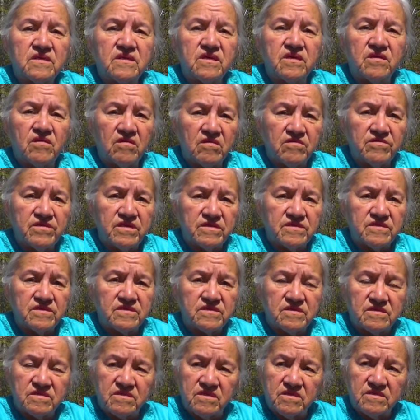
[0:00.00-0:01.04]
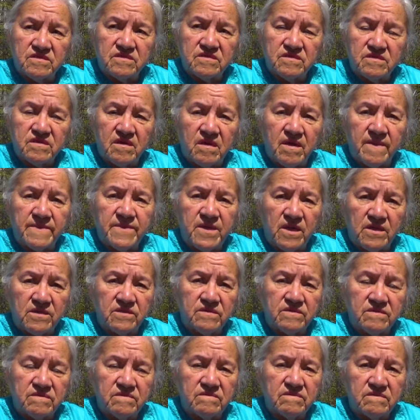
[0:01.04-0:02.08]
illness,
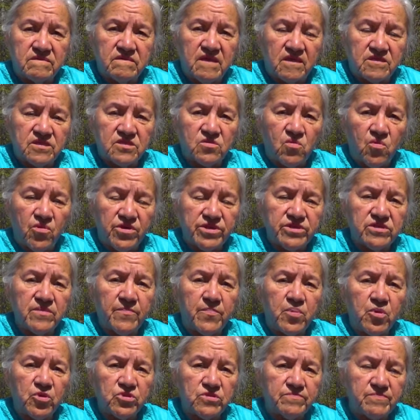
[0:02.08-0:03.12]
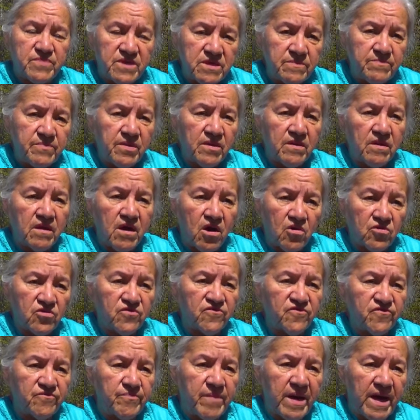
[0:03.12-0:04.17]
that's going to put people out
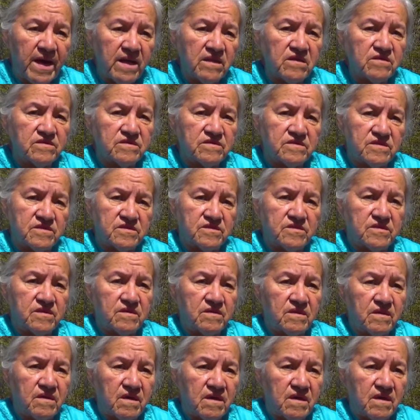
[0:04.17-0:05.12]
of balance,